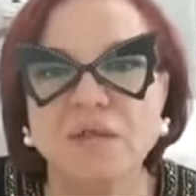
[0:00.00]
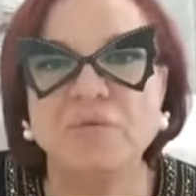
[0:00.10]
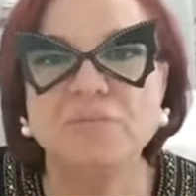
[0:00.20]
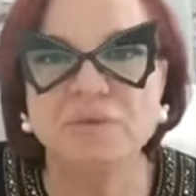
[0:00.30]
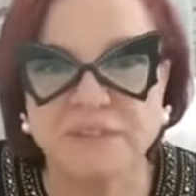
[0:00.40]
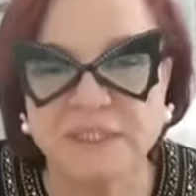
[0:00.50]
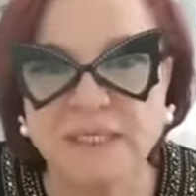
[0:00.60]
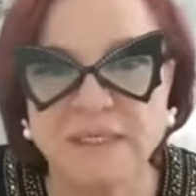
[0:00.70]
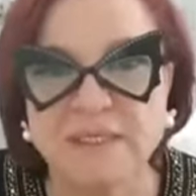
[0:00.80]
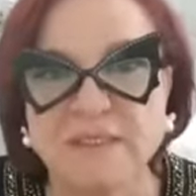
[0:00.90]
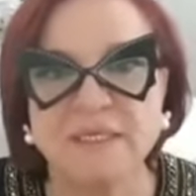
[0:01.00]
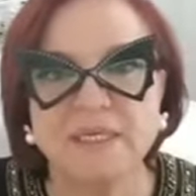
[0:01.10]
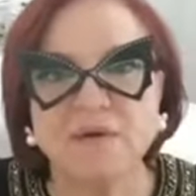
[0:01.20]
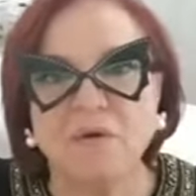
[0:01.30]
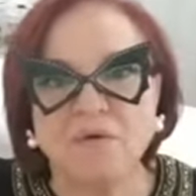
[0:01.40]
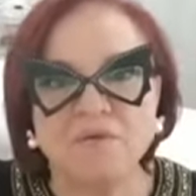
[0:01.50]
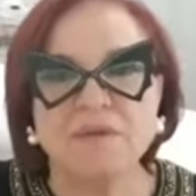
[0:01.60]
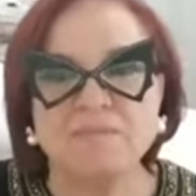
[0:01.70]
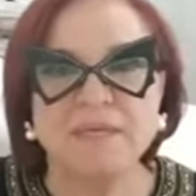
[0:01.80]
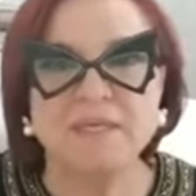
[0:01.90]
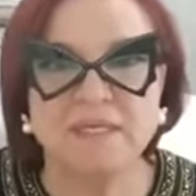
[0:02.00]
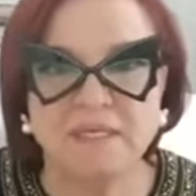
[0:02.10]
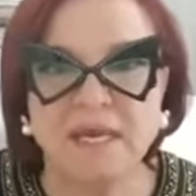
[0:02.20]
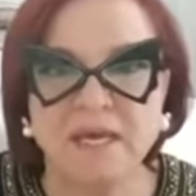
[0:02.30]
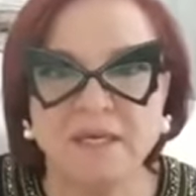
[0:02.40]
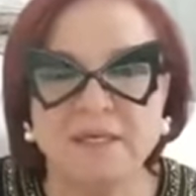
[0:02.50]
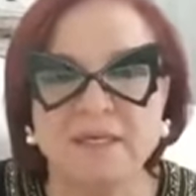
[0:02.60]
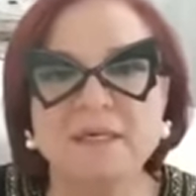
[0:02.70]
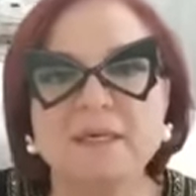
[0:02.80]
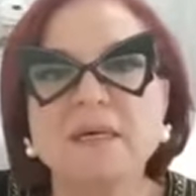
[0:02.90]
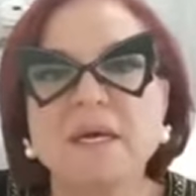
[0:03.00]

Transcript: now particularly on the bikini area,